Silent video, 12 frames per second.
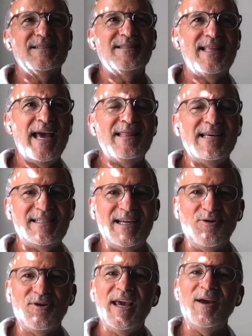Then they
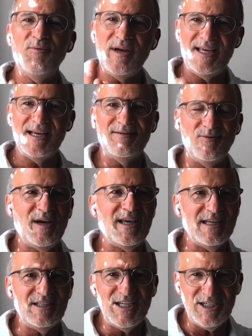said, okay, we can, we
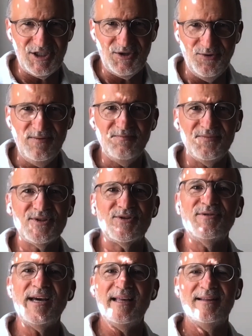can teach you.
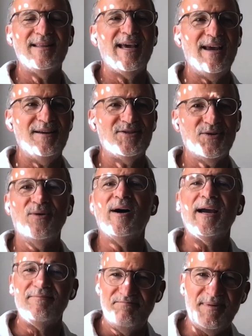So that they, so
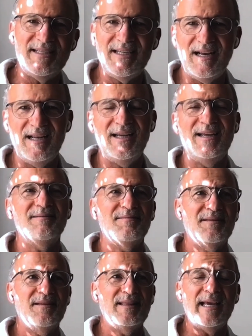I basically,
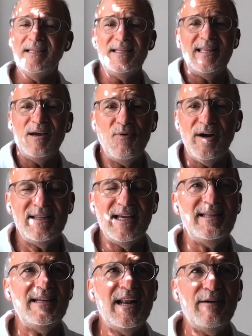they, they were,
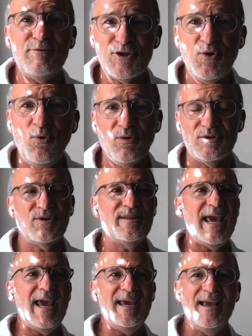they didn't have a school. So
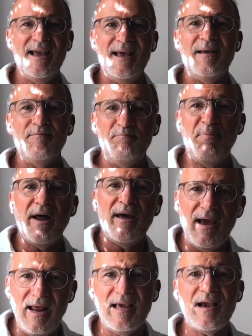they bought
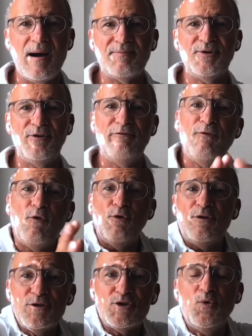a helicopter
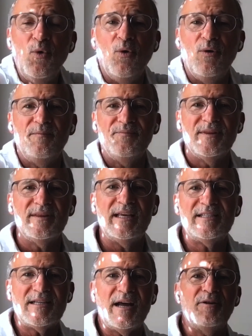for the school
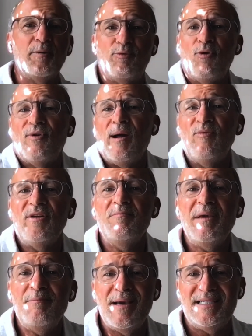they started a oh, program oh, wow. with
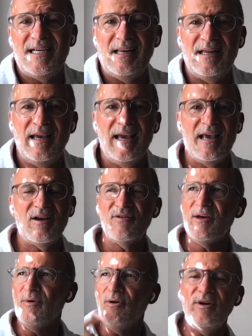me basically
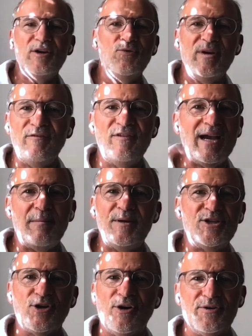because they were only doing
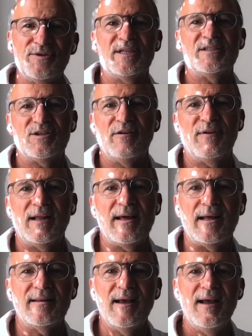VIP charters and stuff like
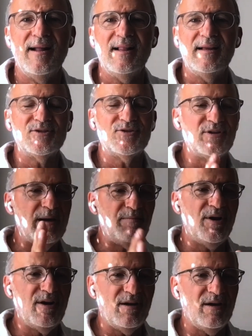that. Yeah. So they
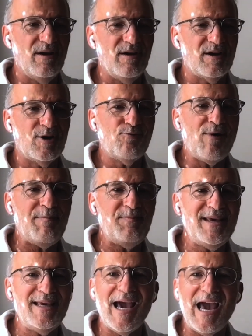bought a, a
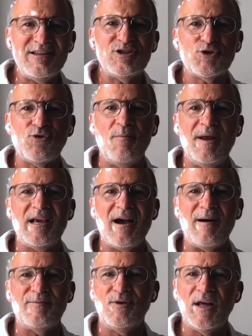crappy Enstrom
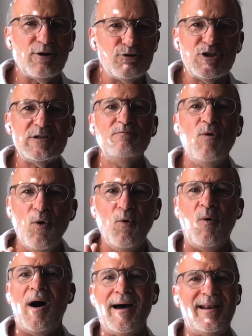helicopter, like a small
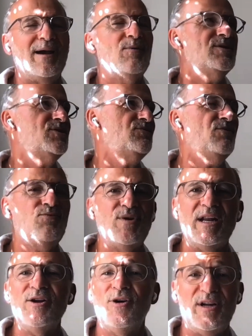one that was
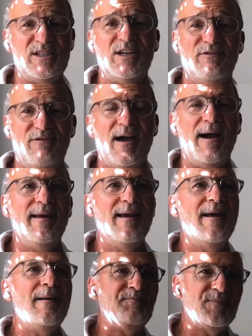really not easy to fly.
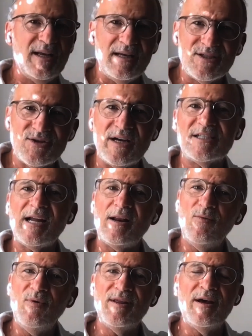So I
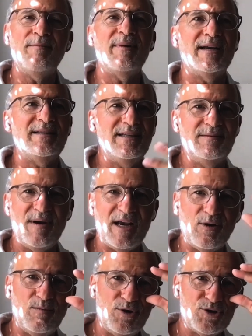started with them. I did my
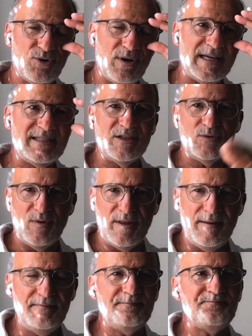commercial license with
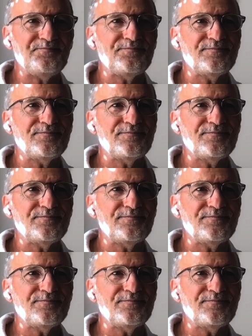them.